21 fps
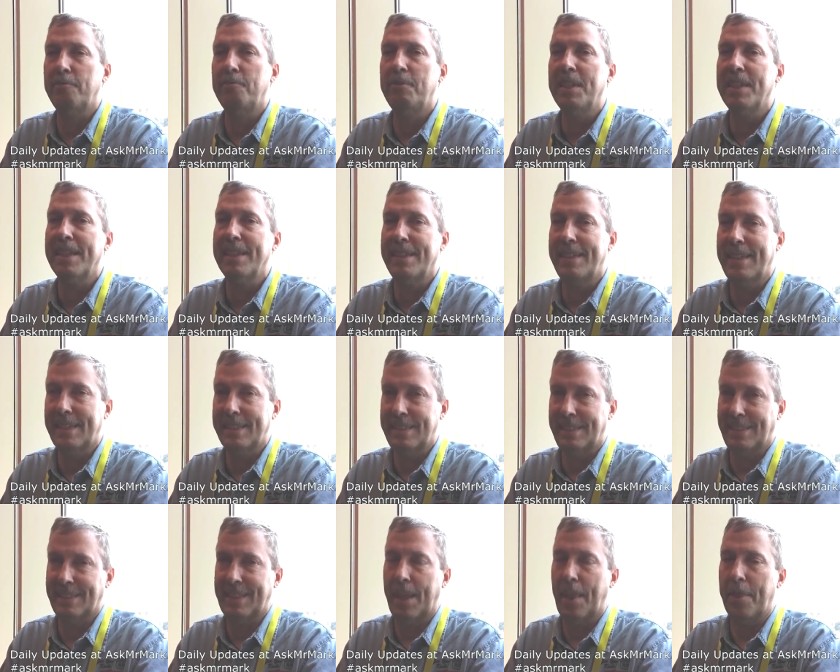really
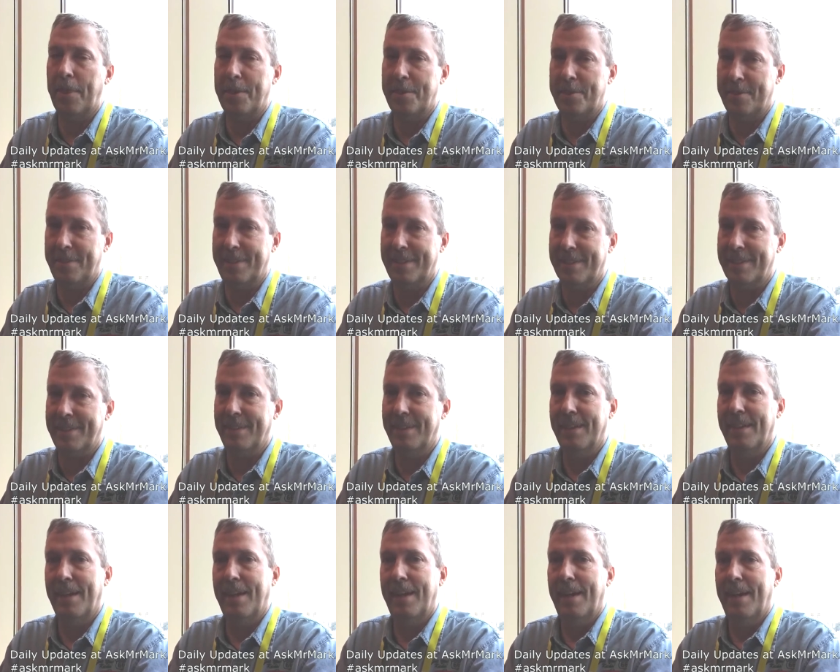does the trick,
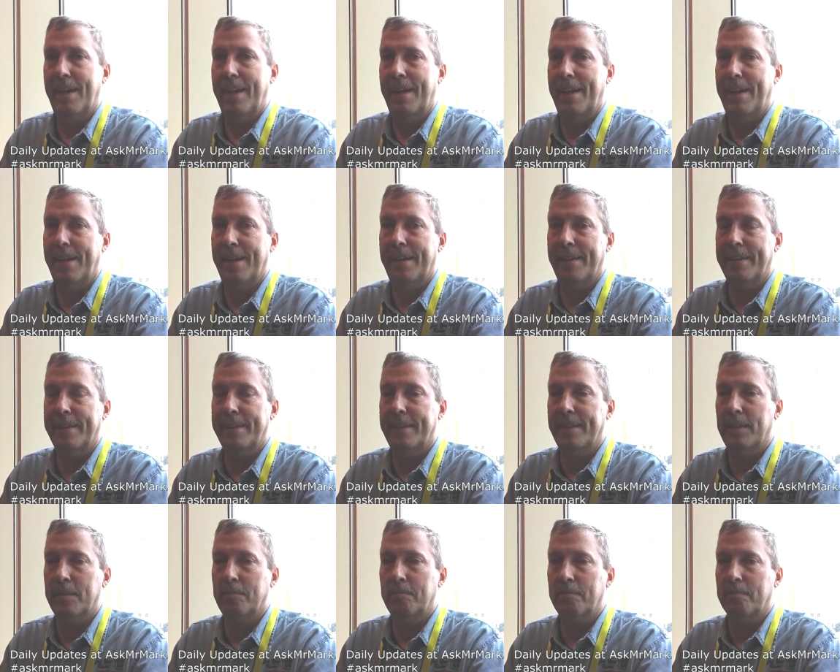and
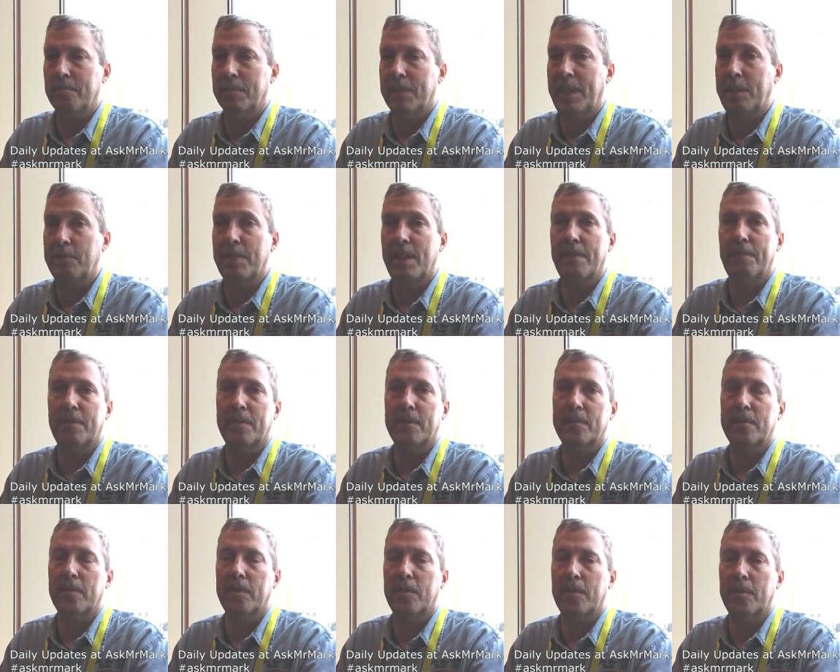um, get ready
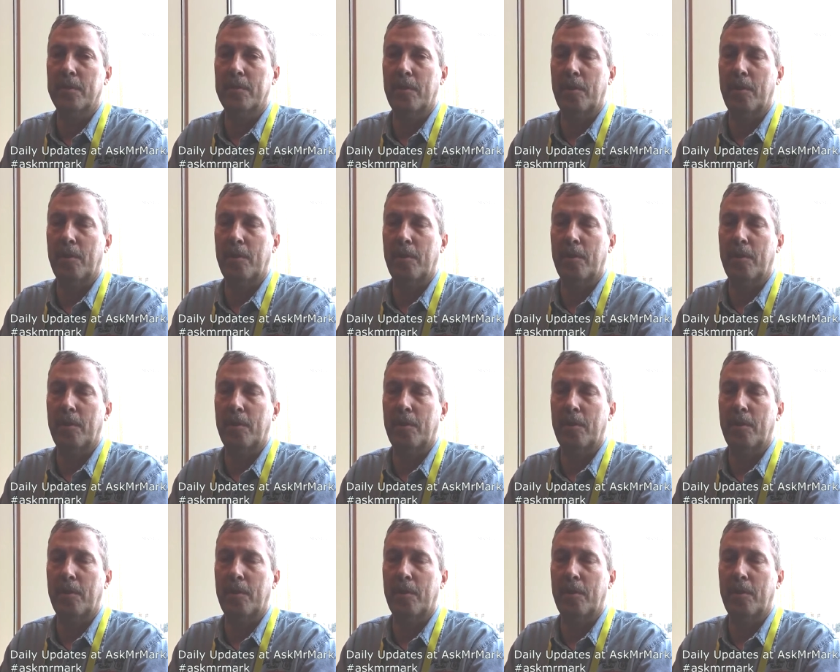for,